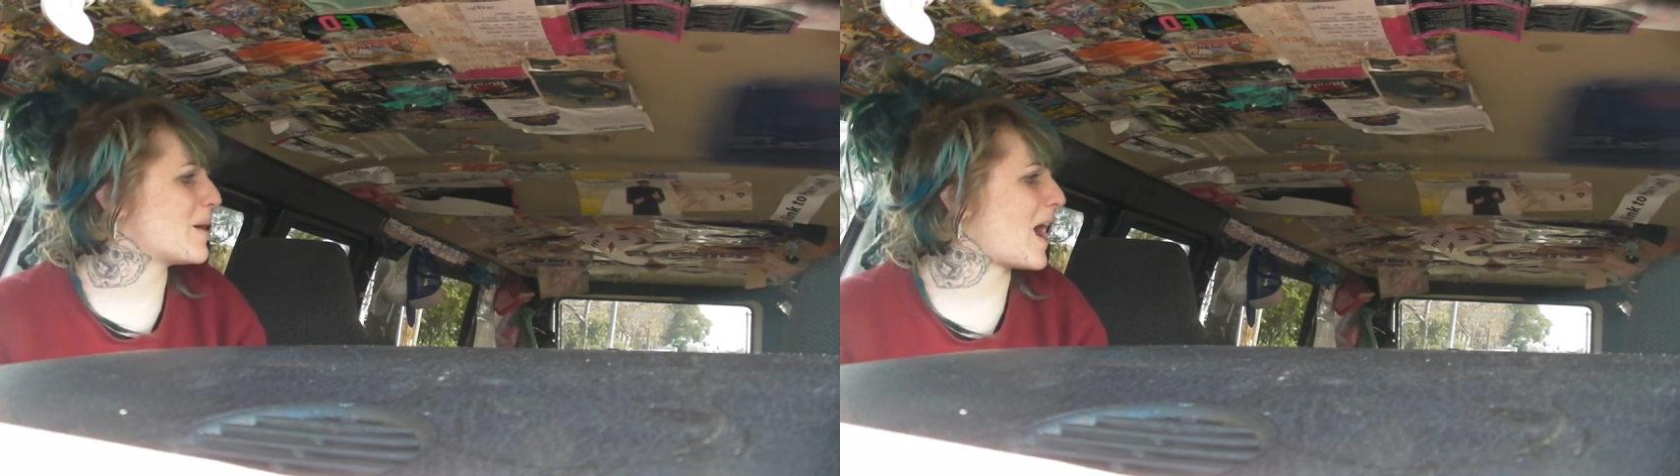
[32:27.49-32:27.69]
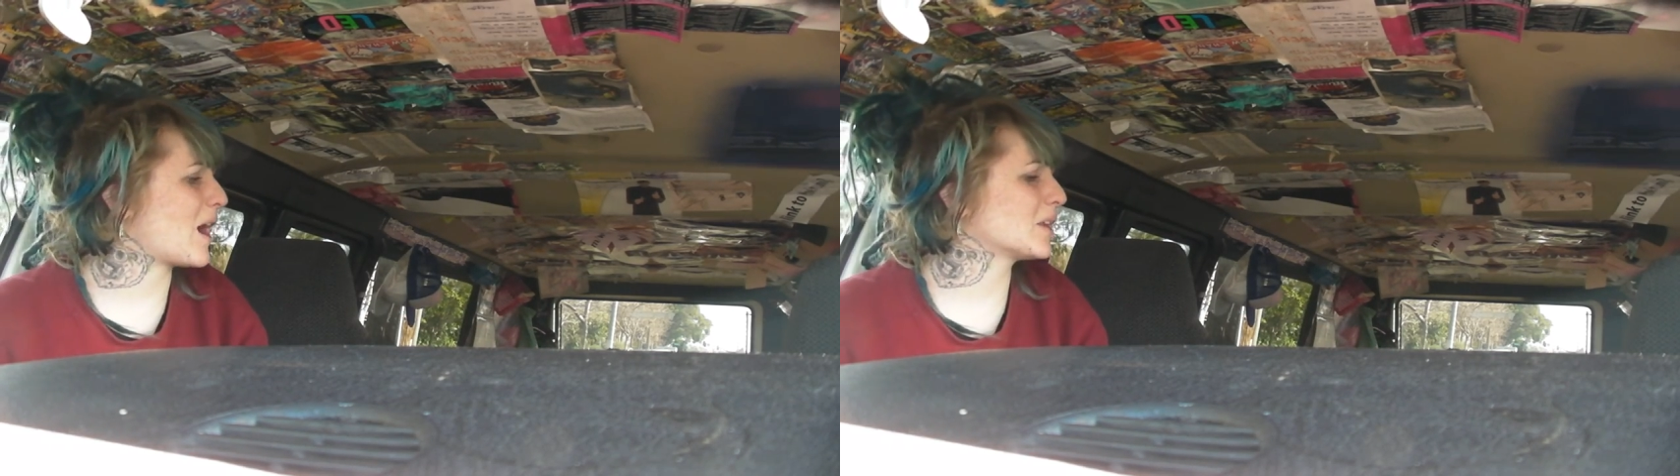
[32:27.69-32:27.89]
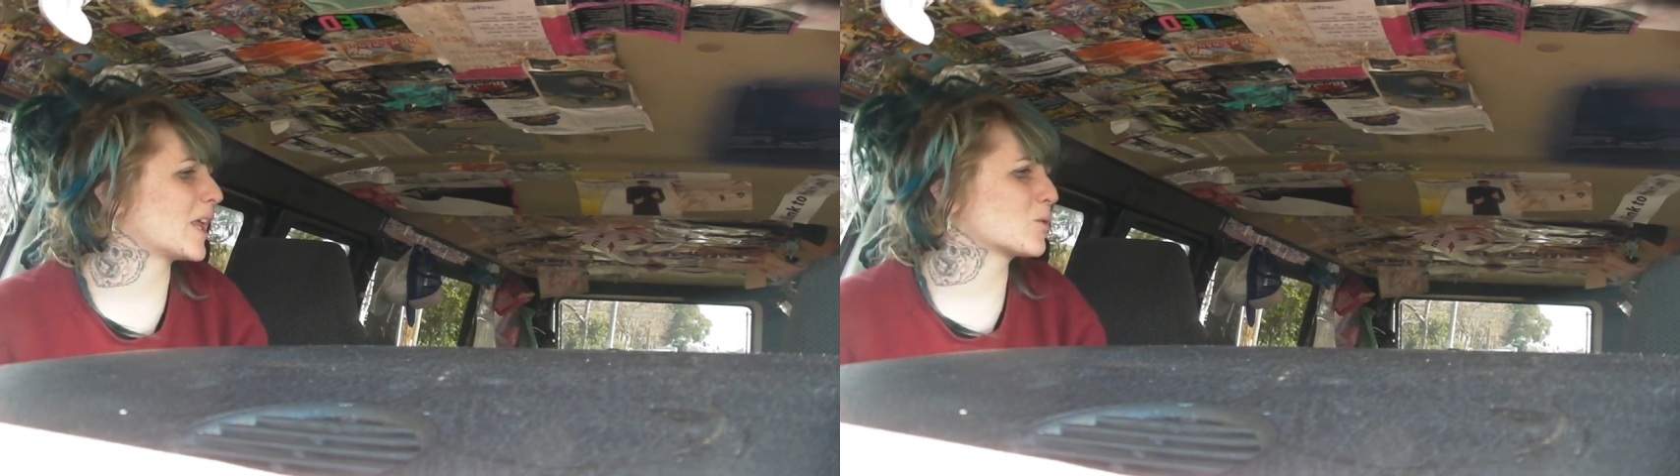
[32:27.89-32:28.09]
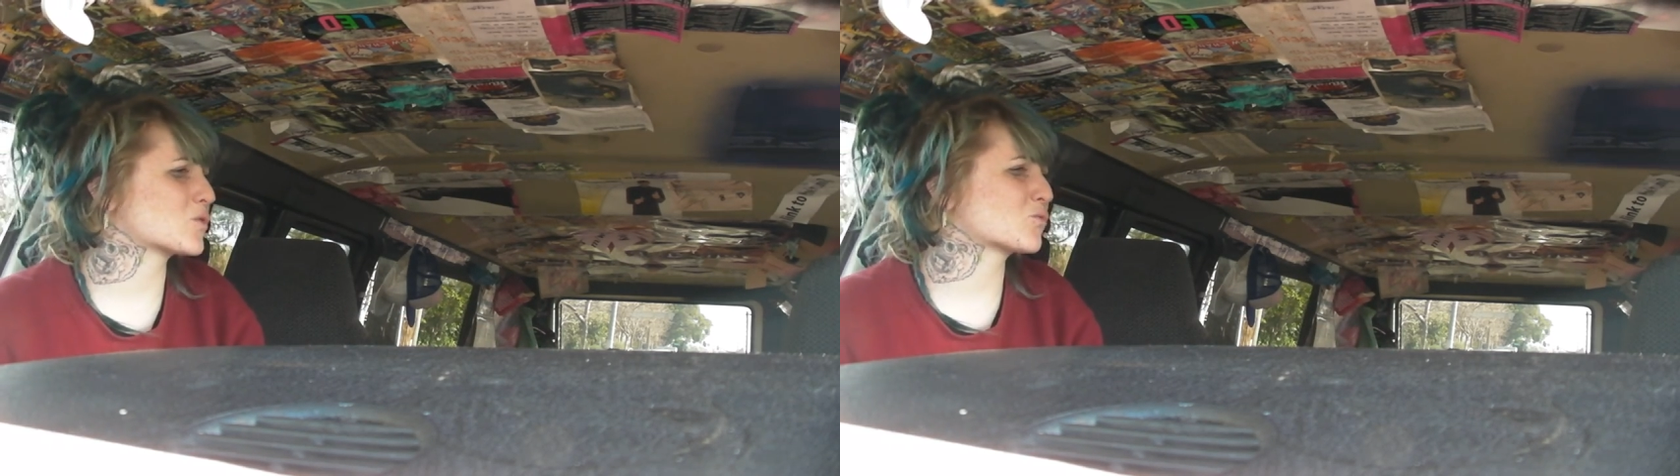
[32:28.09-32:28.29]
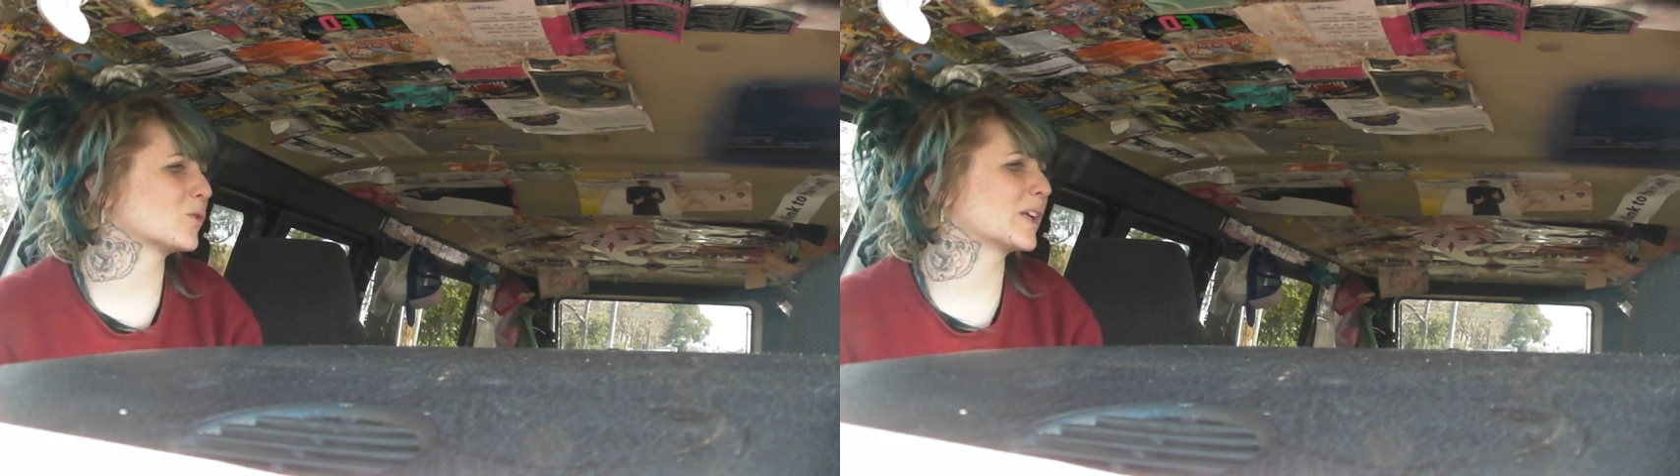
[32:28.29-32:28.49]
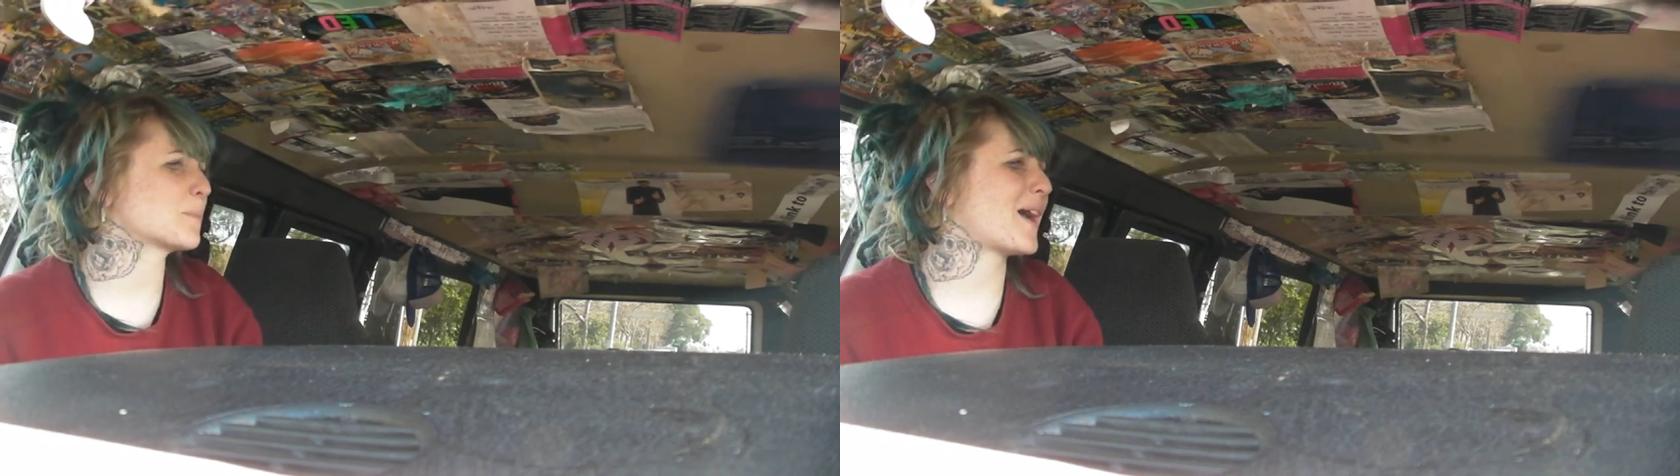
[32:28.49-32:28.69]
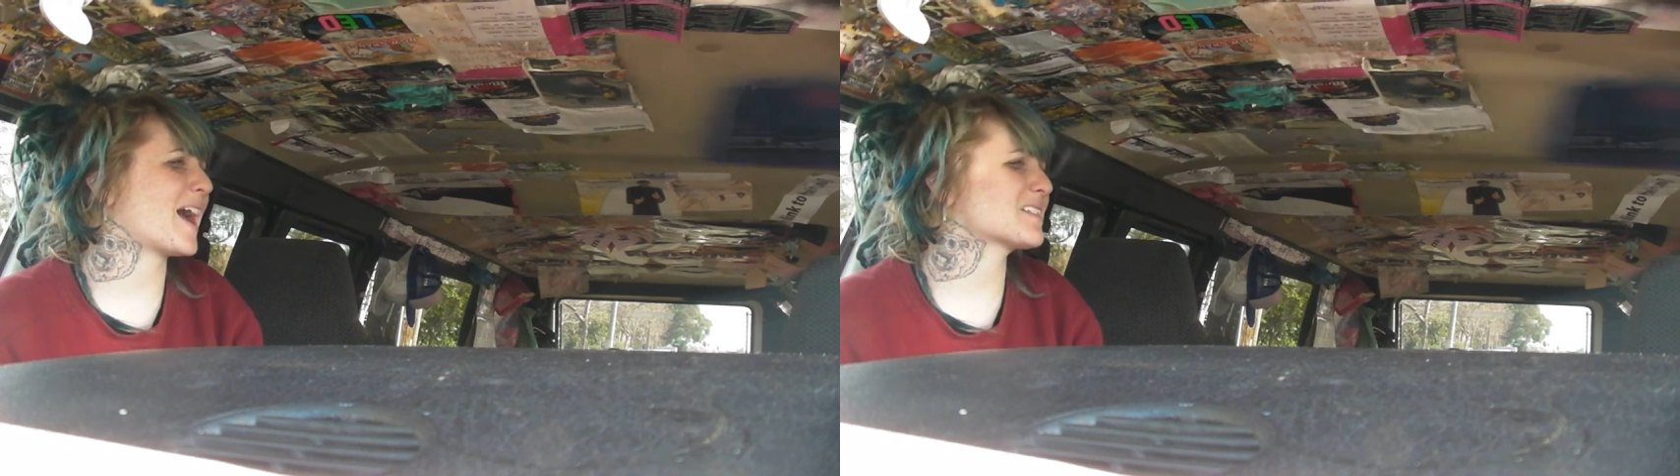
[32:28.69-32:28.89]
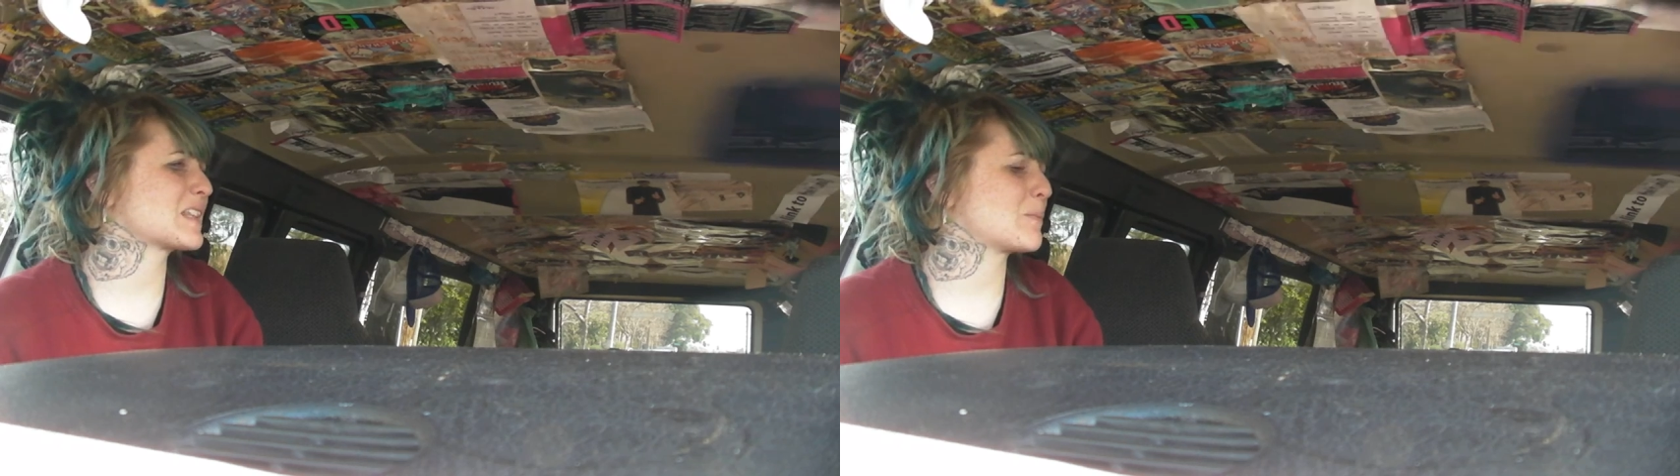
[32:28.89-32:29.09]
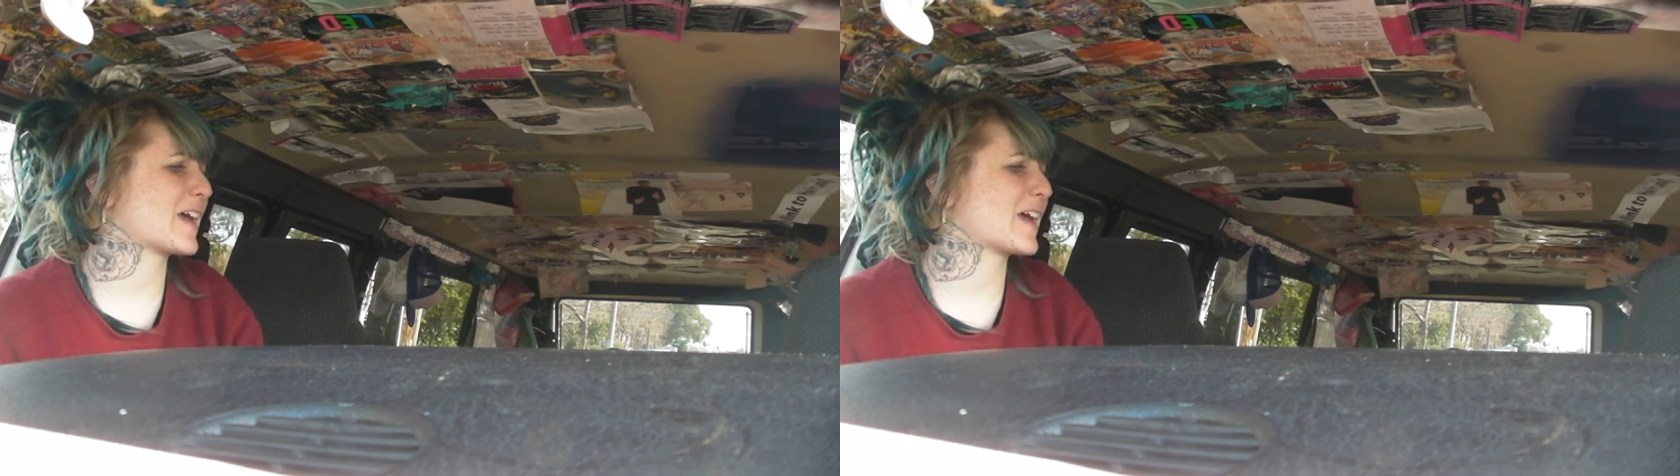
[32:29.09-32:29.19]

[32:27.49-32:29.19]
I like was running past them